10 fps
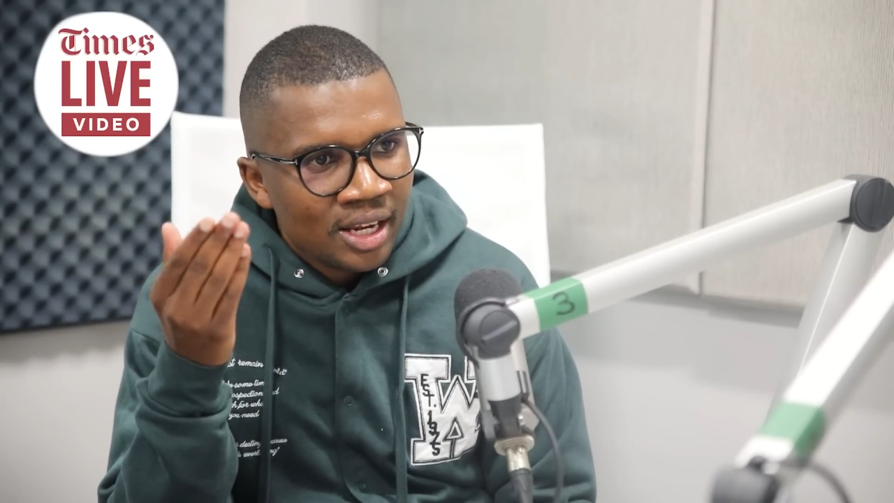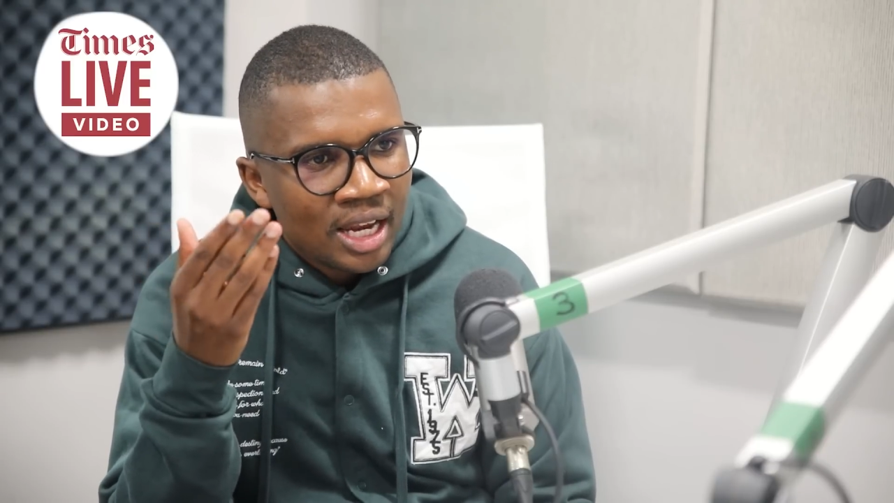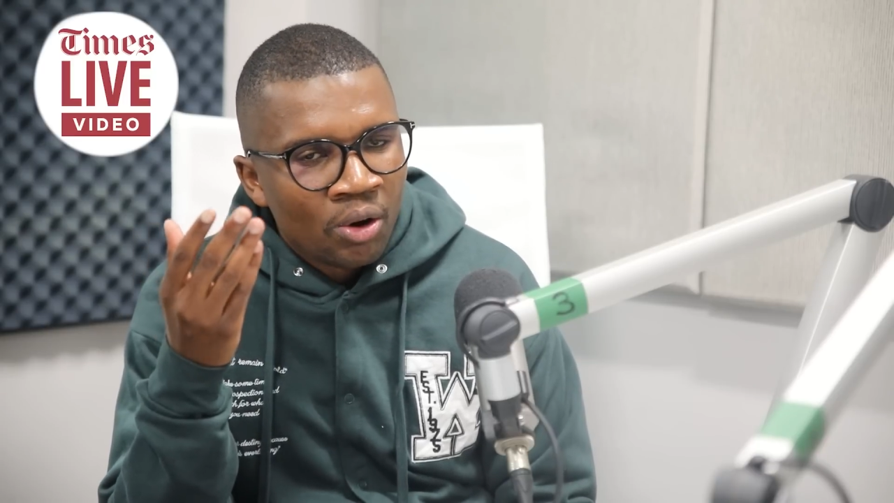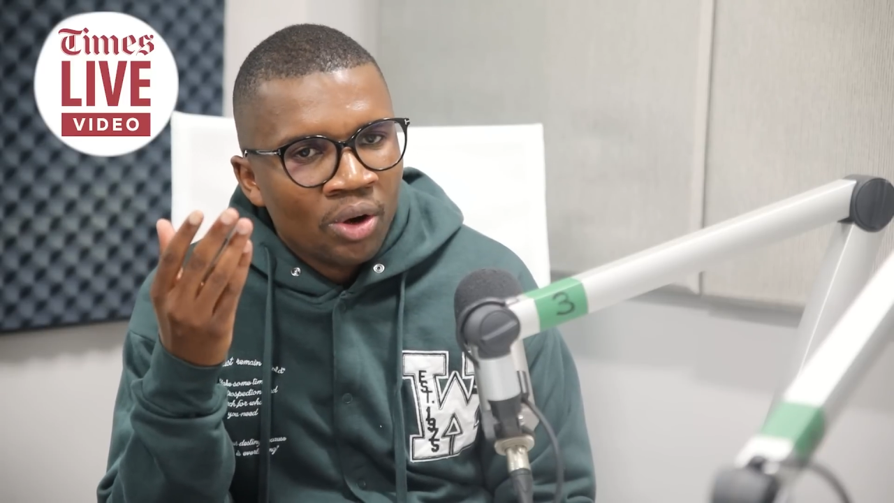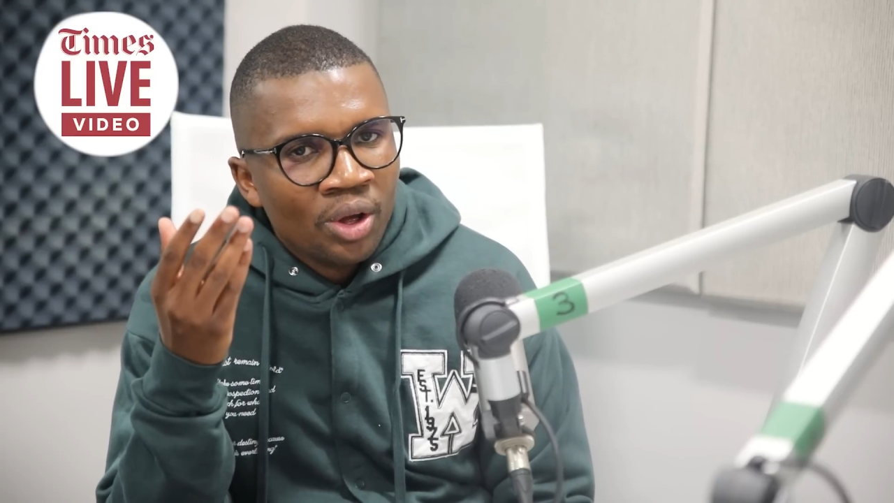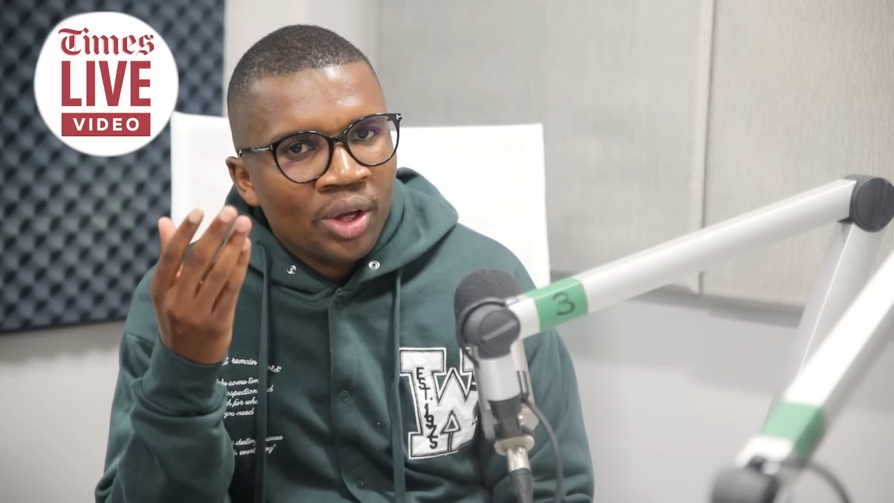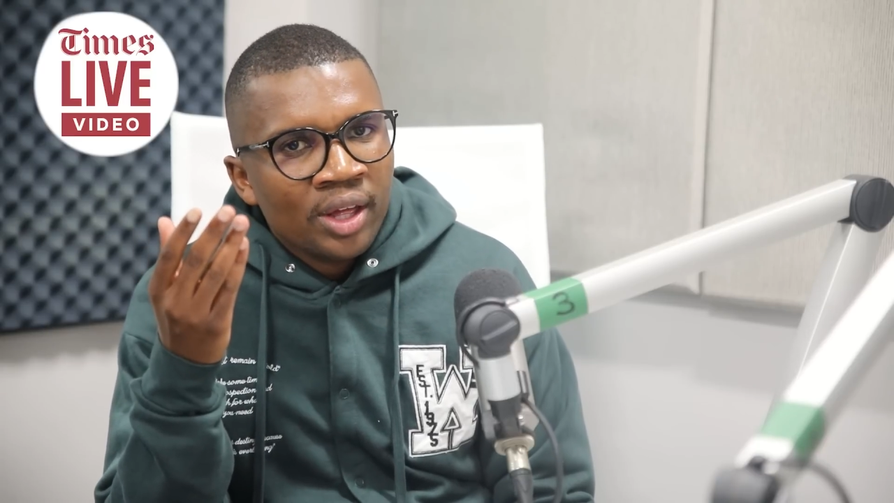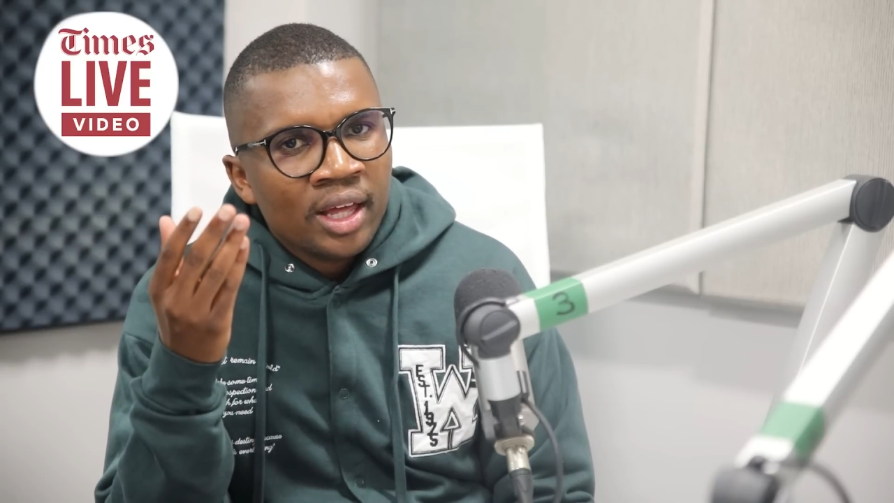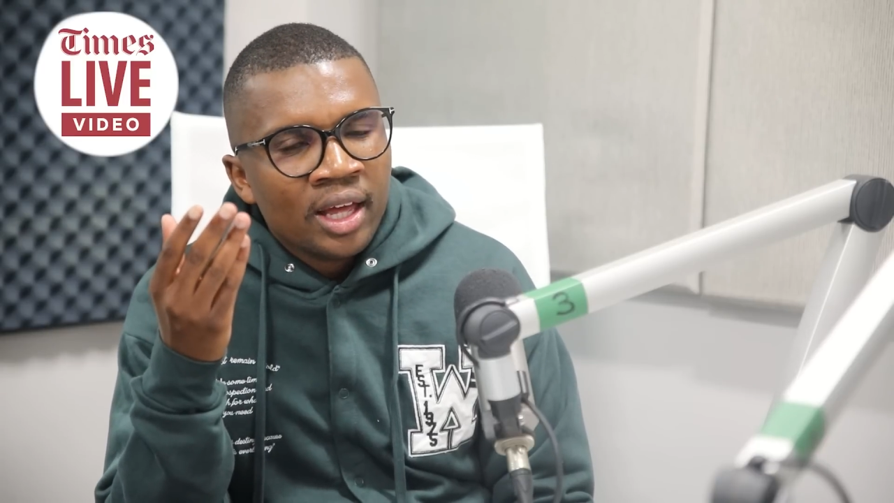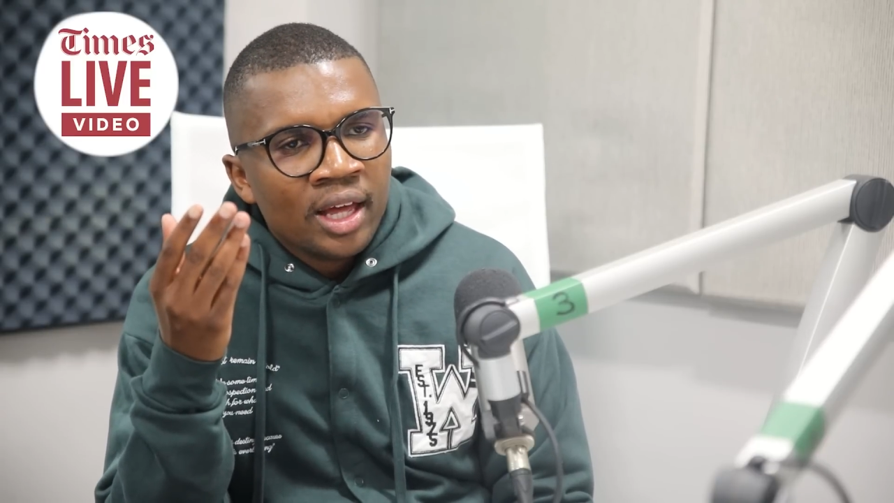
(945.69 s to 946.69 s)
Now,
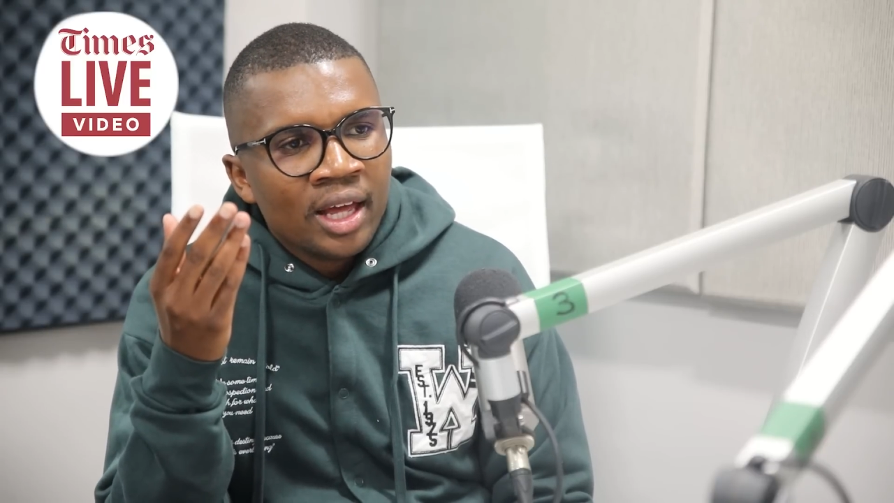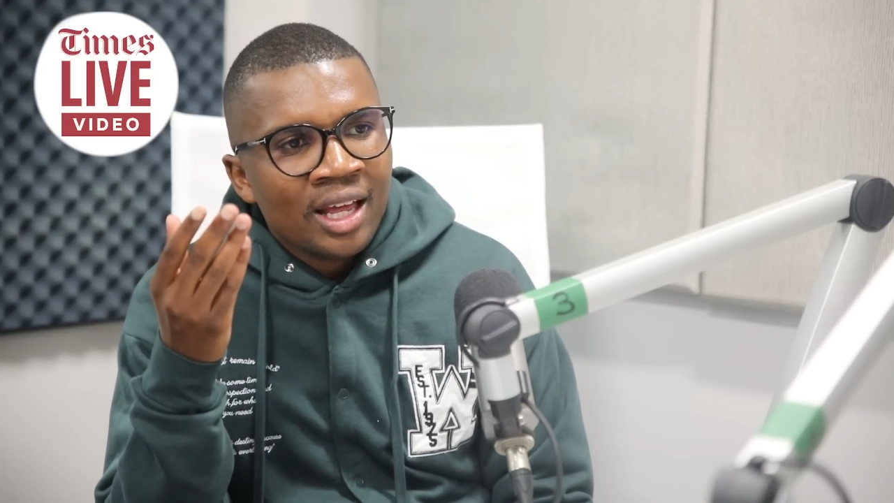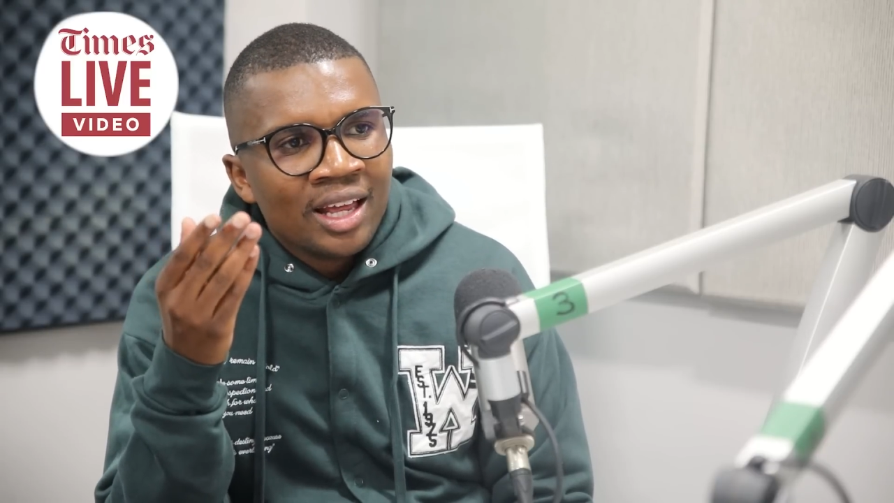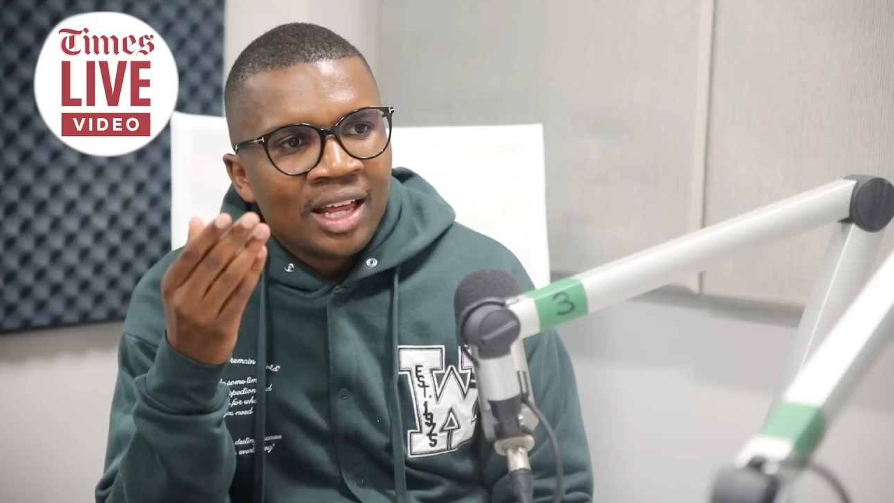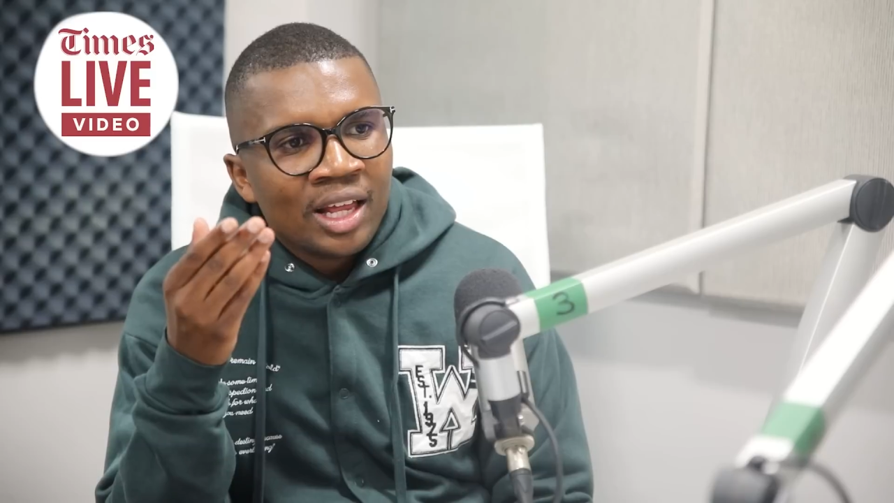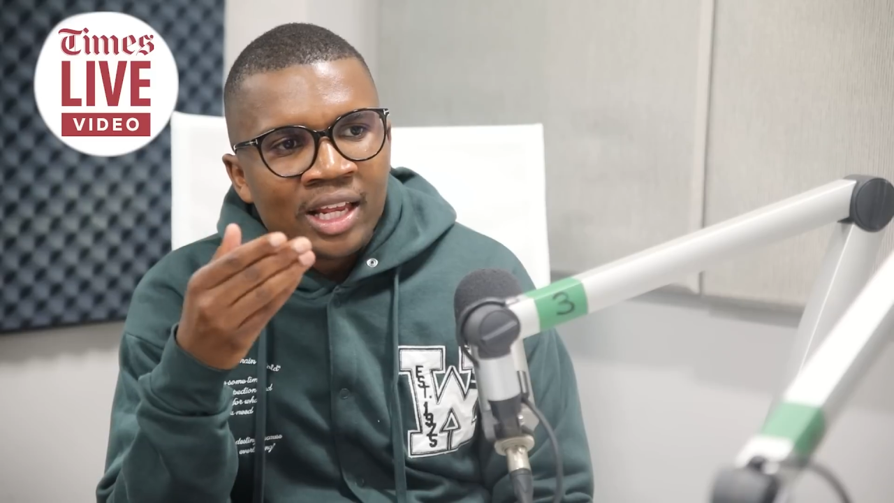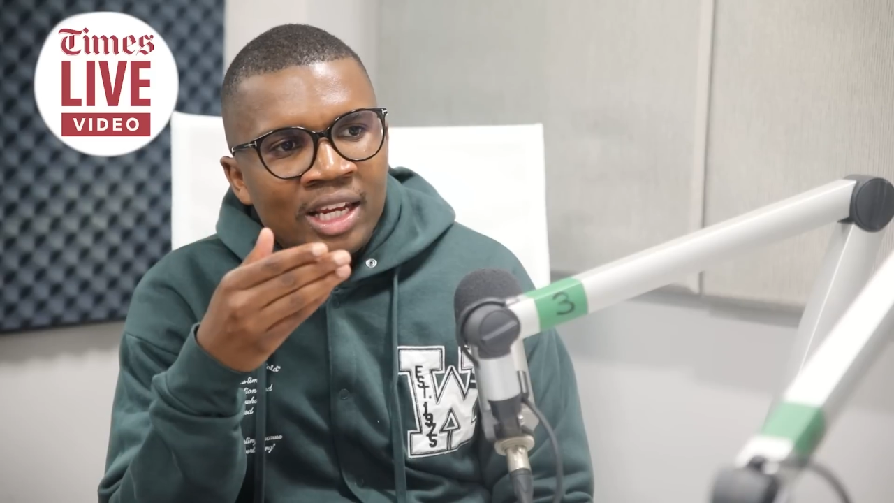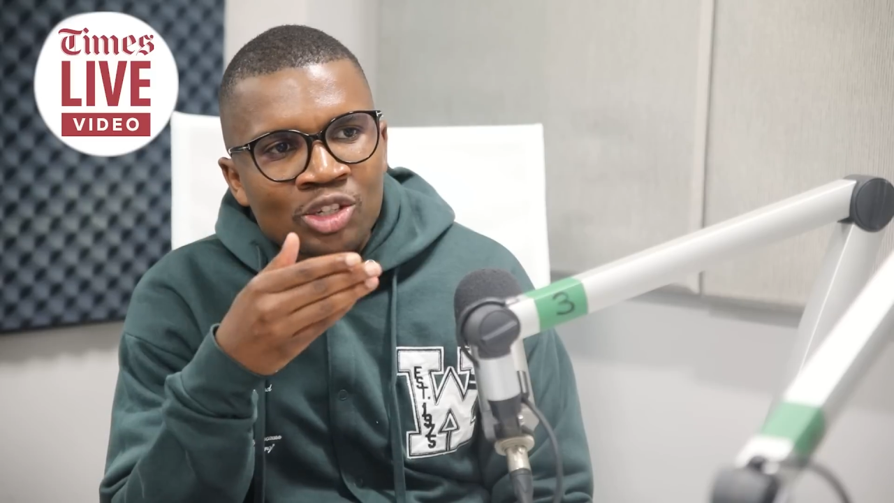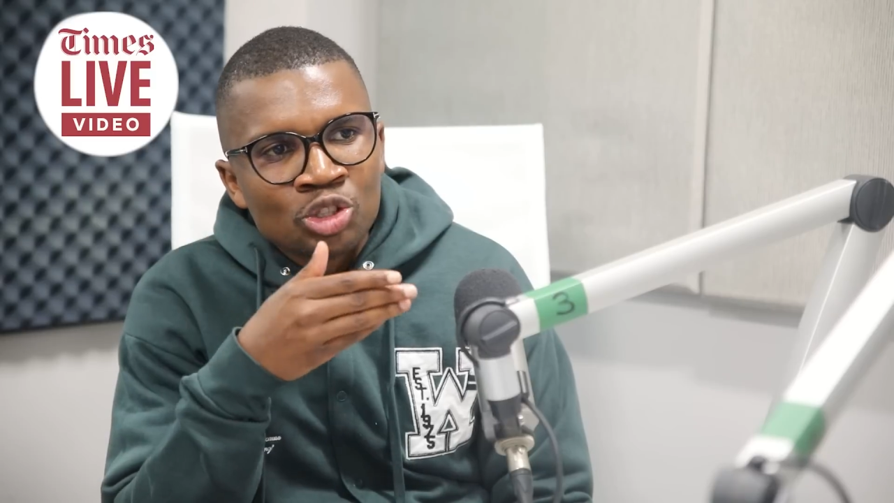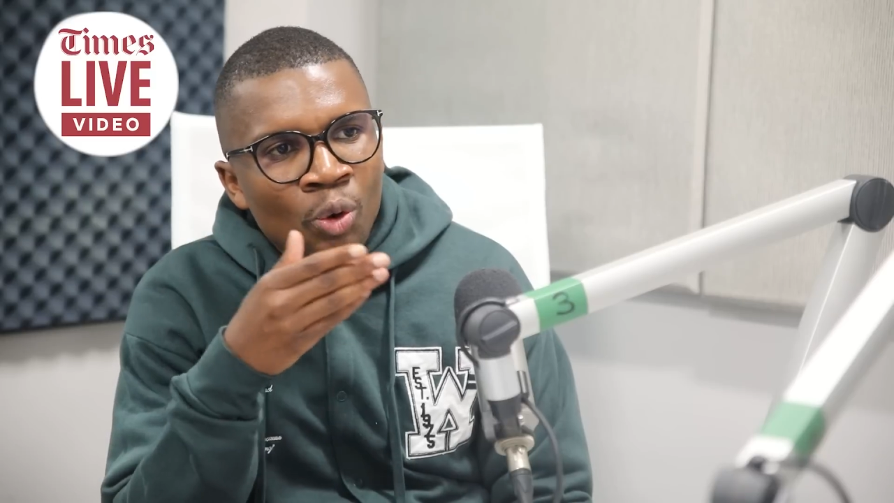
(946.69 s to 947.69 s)

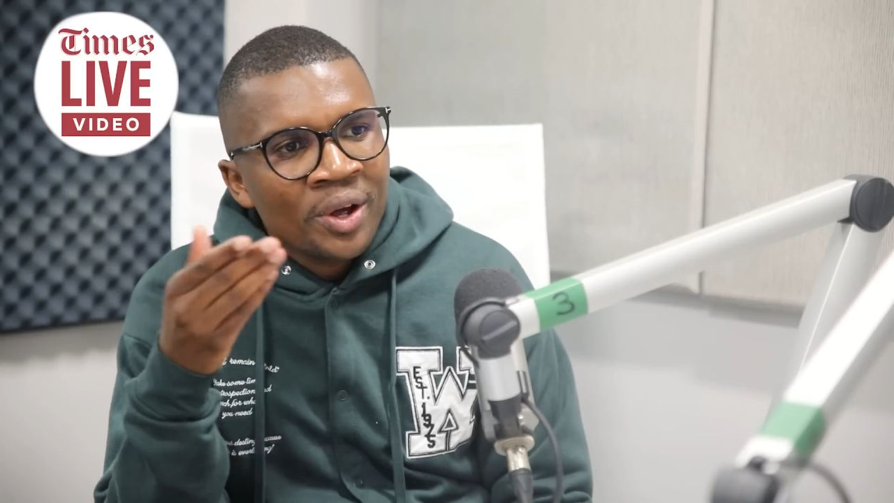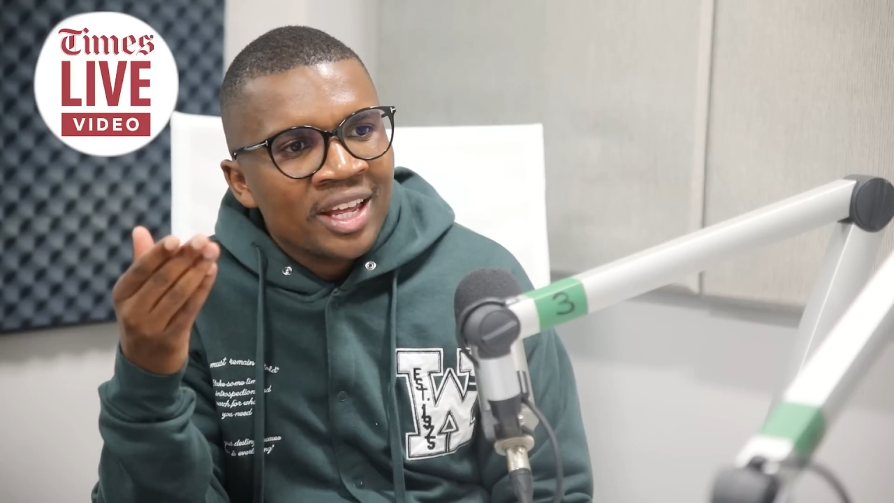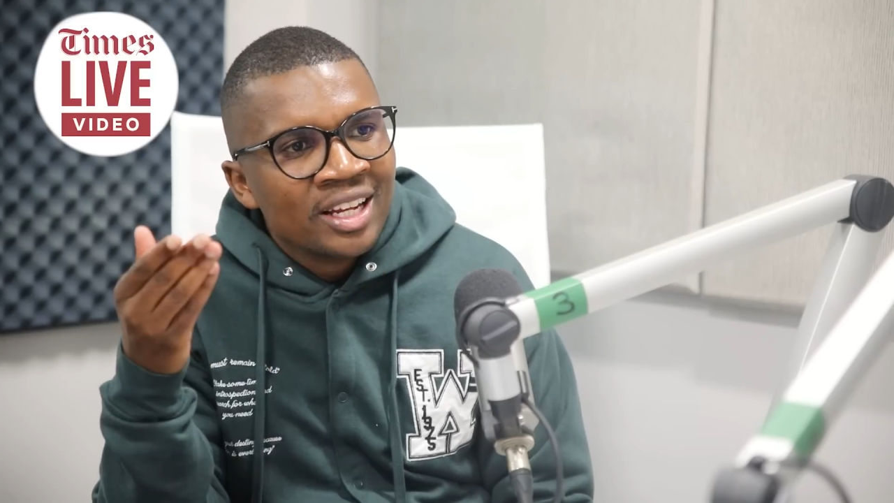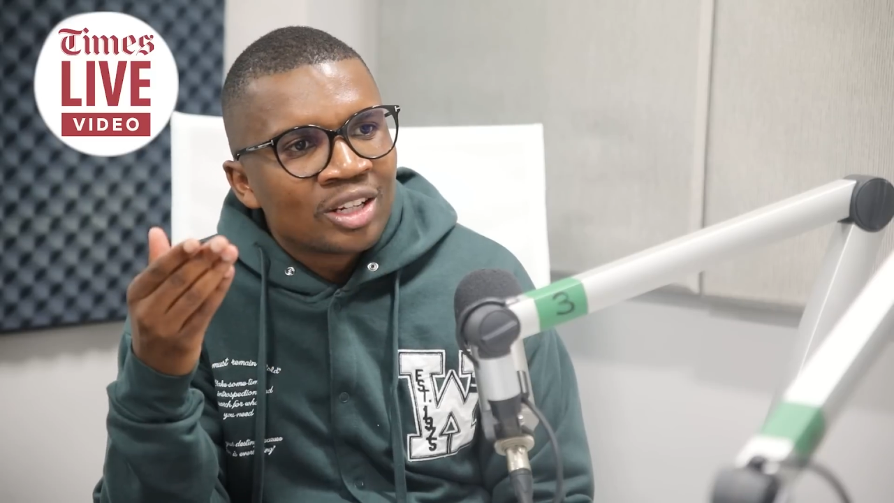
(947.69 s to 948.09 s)
there's no way